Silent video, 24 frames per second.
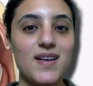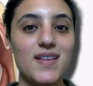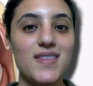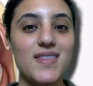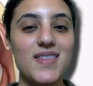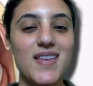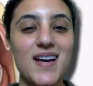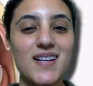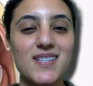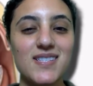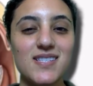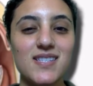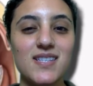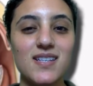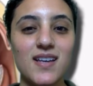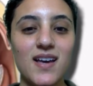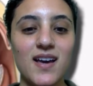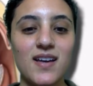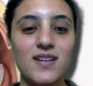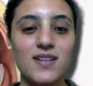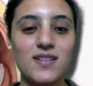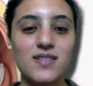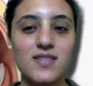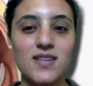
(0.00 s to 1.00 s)
That's the
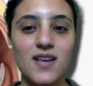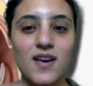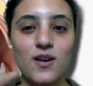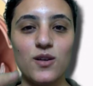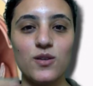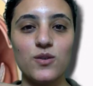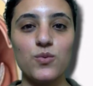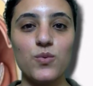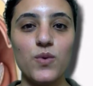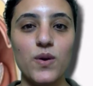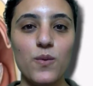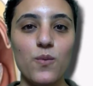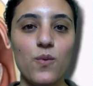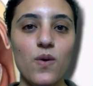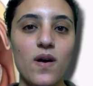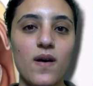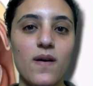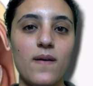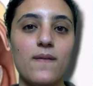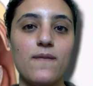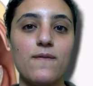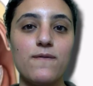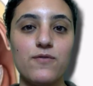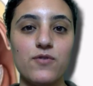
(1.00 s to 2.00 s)
kind of sound we
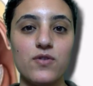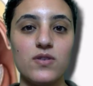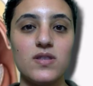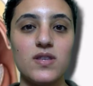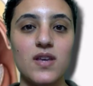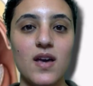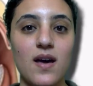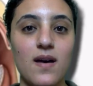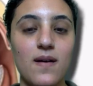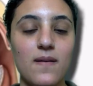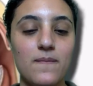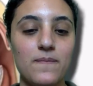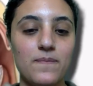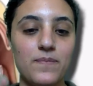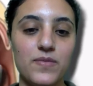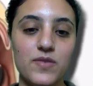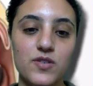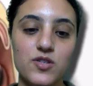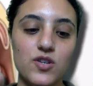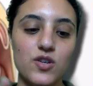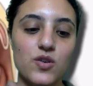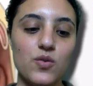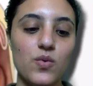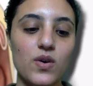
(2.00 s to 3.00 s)
want for ta.
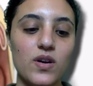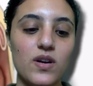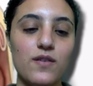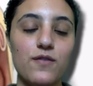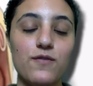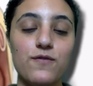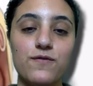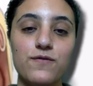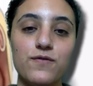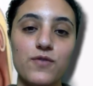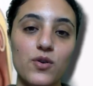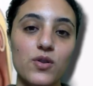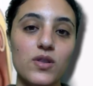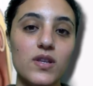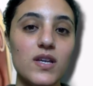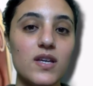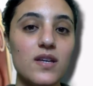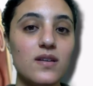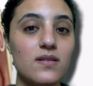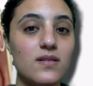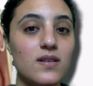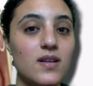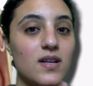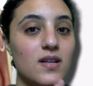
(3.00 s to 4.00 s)
So you want to
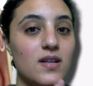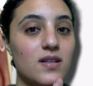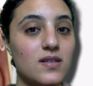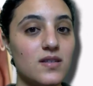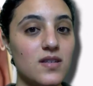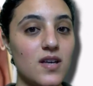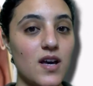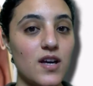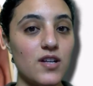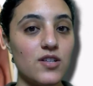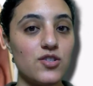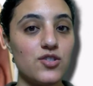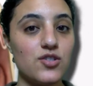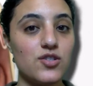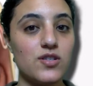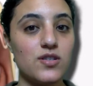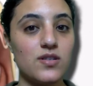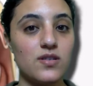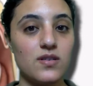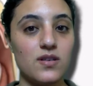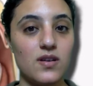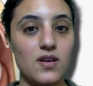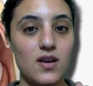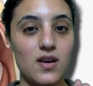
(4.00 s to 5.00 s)
fully touch
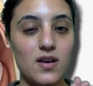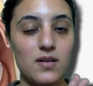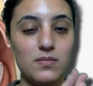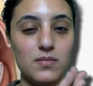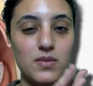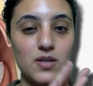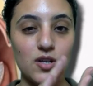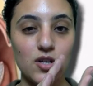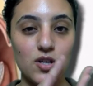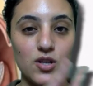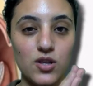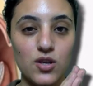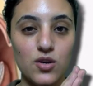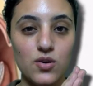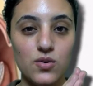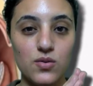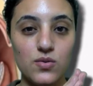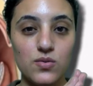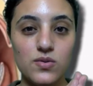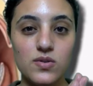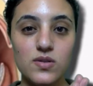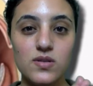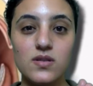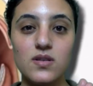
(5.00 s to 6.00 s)
and be
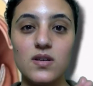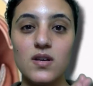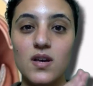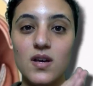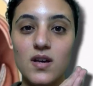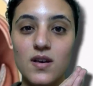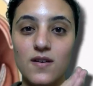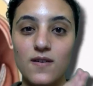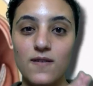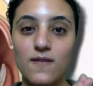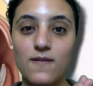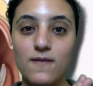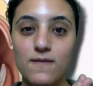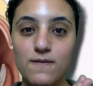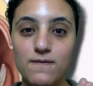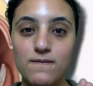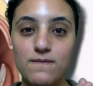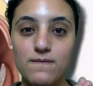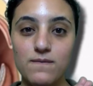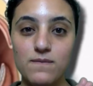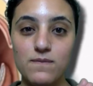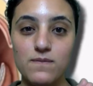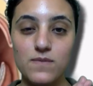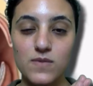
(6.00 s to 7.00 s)
closed,
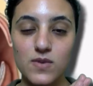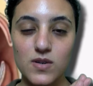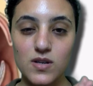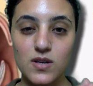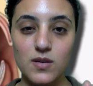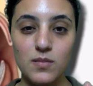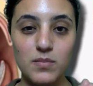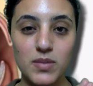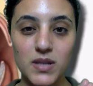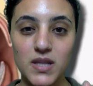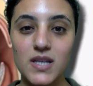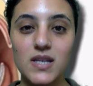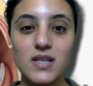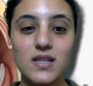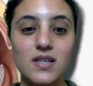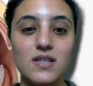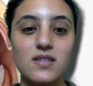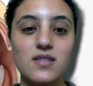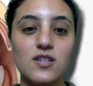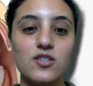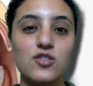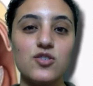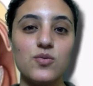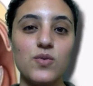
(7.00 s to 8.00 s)
completely
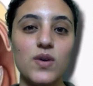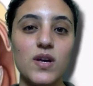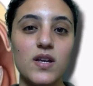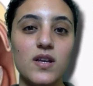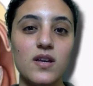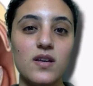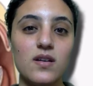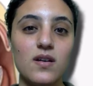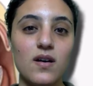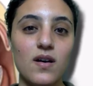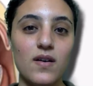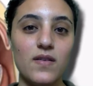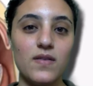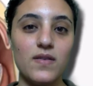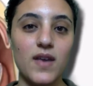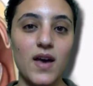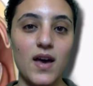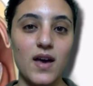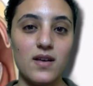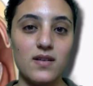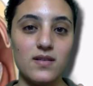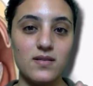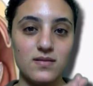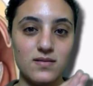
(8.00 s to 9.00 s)
situated on
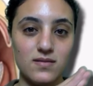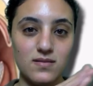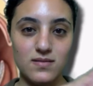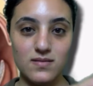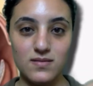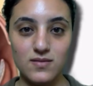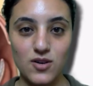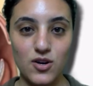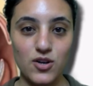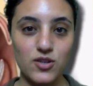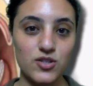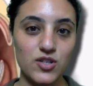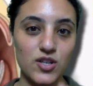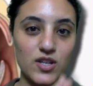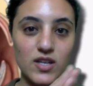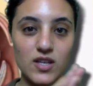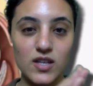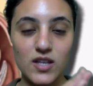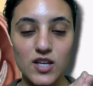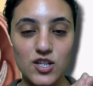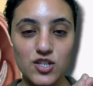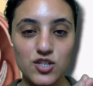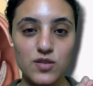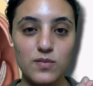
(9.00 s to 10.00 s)
that
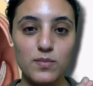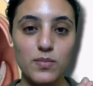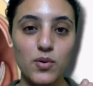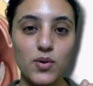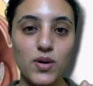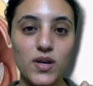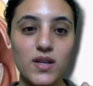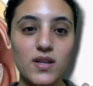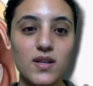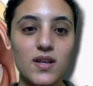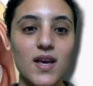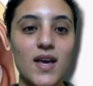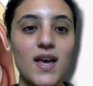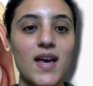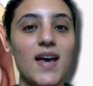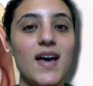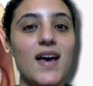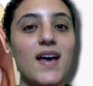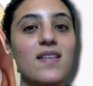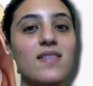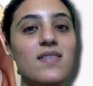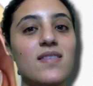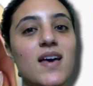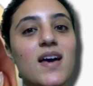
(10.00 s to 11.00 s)
articulation point,
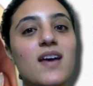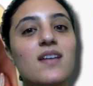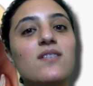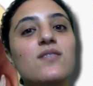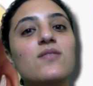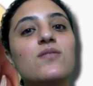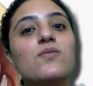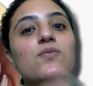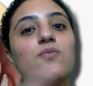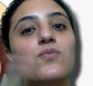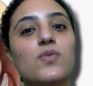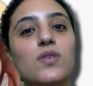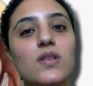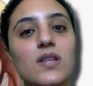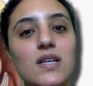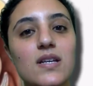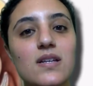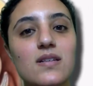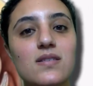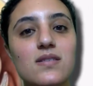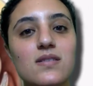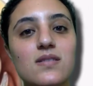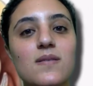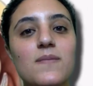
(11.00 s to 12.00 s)
and then
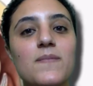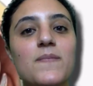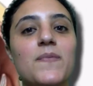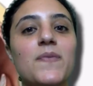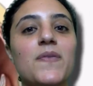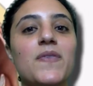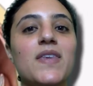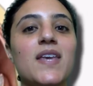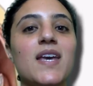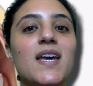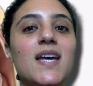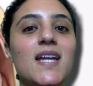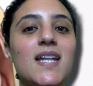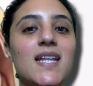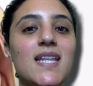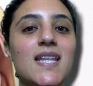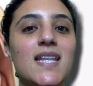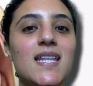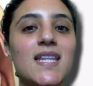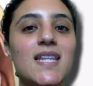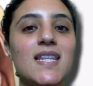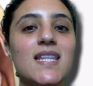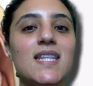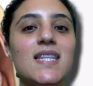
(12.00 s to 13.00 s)
release.
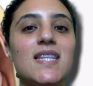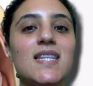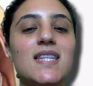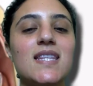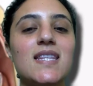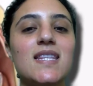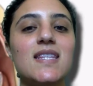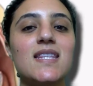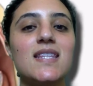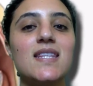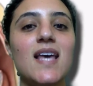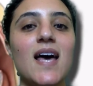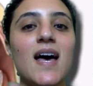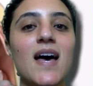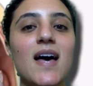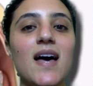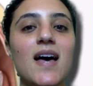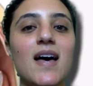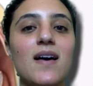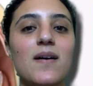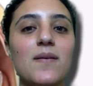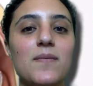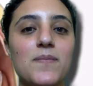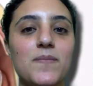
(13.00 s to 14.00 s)

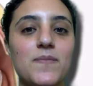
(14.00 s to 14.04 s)
Ta.